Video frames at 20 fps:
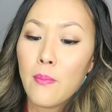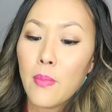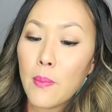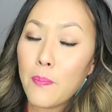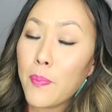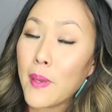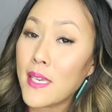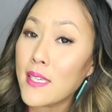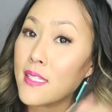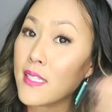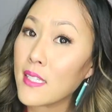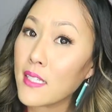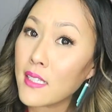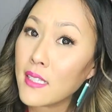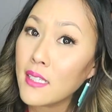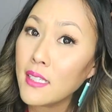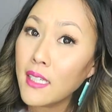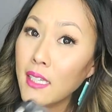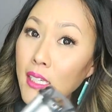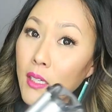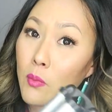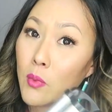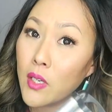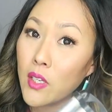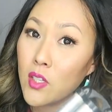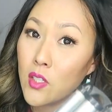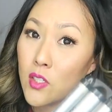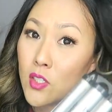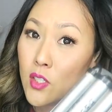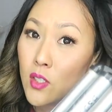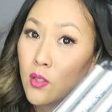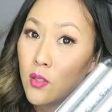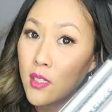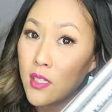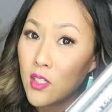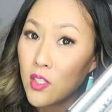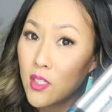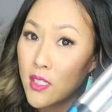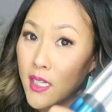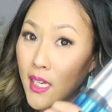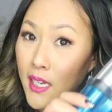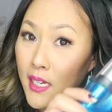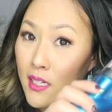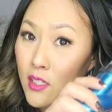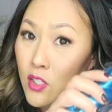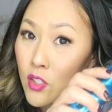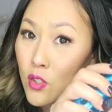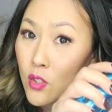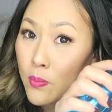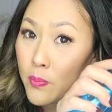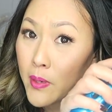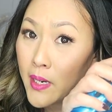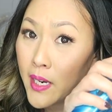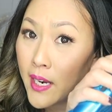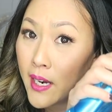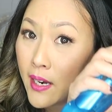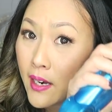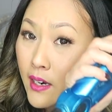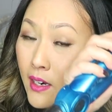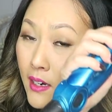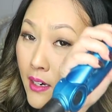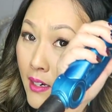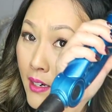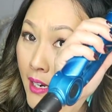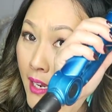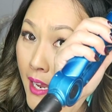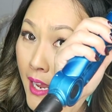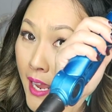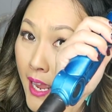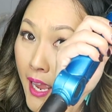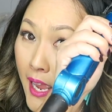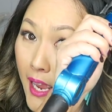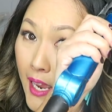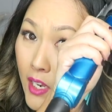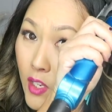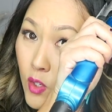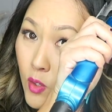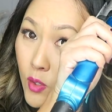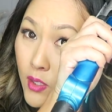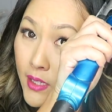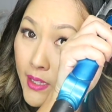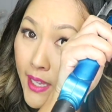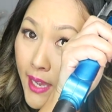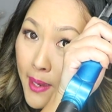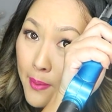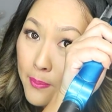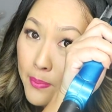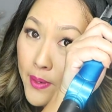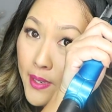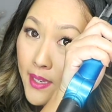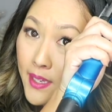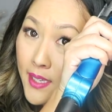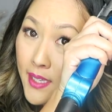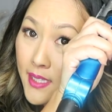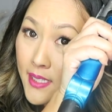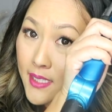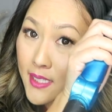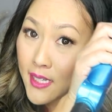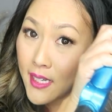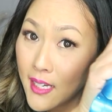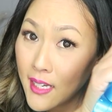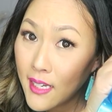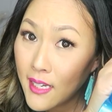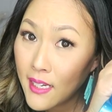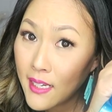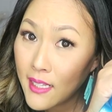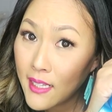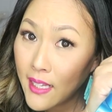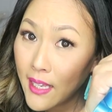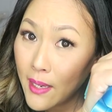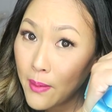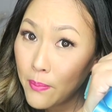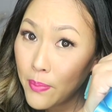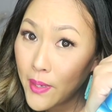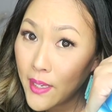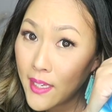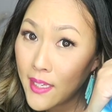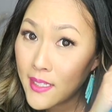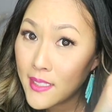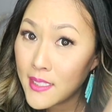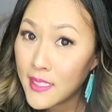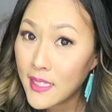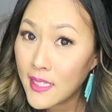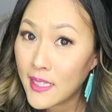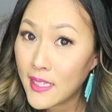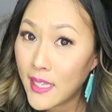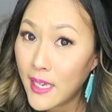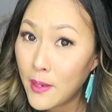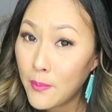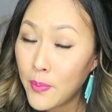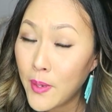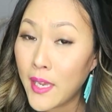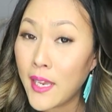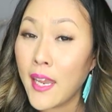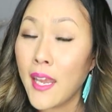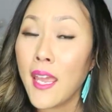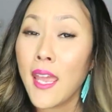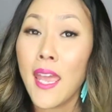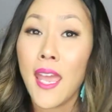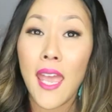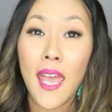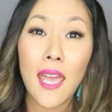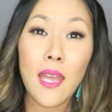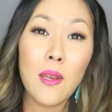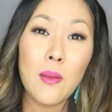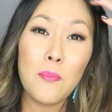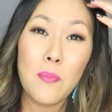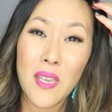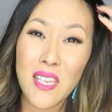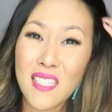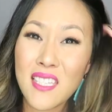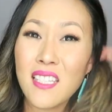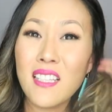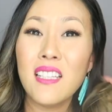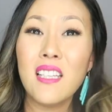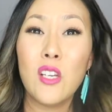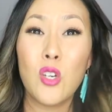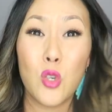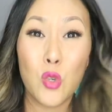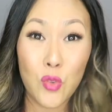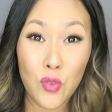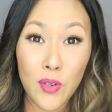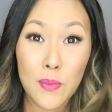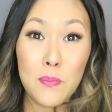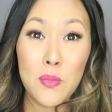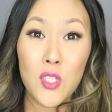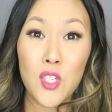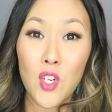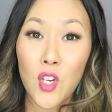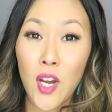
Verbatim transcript: But basically, what you do is you take a strip of hair and you clamp it clamp it, clamp it, and it basically crimps